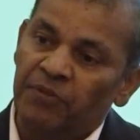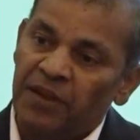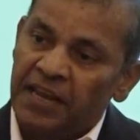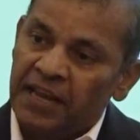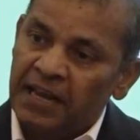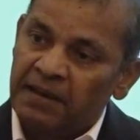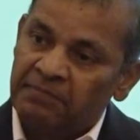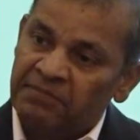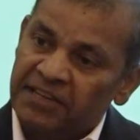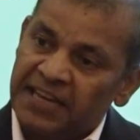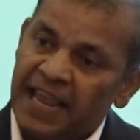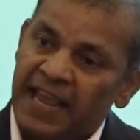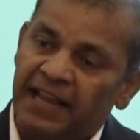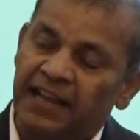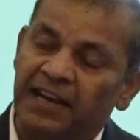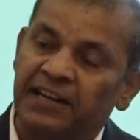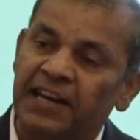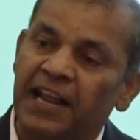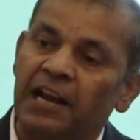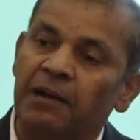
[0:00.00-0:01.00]
We
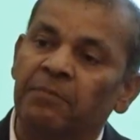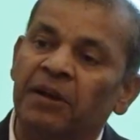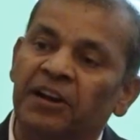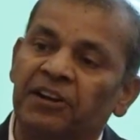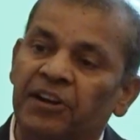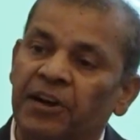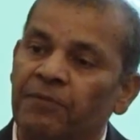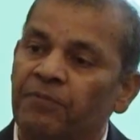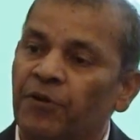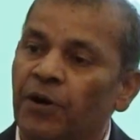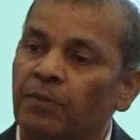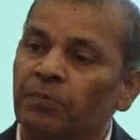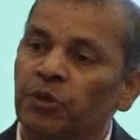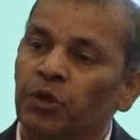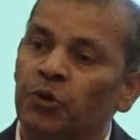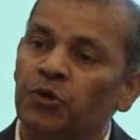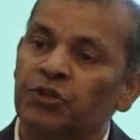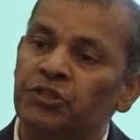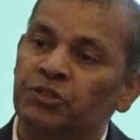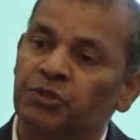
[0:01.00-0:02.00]
take a telemetry from
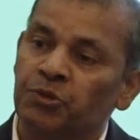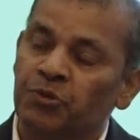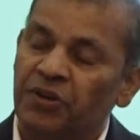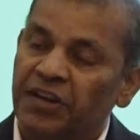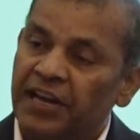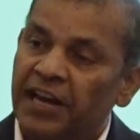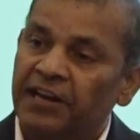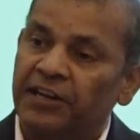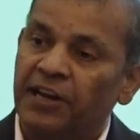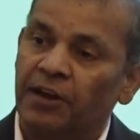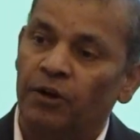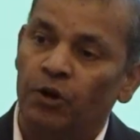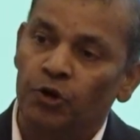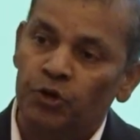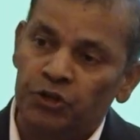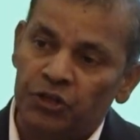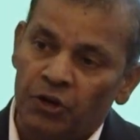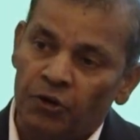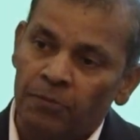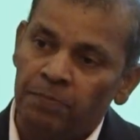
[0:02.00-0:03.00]
those to create a
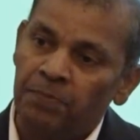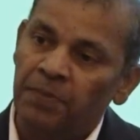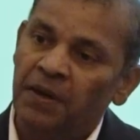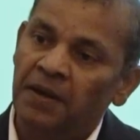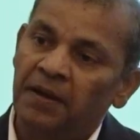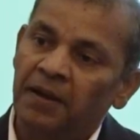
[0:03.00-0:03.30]
closed loop,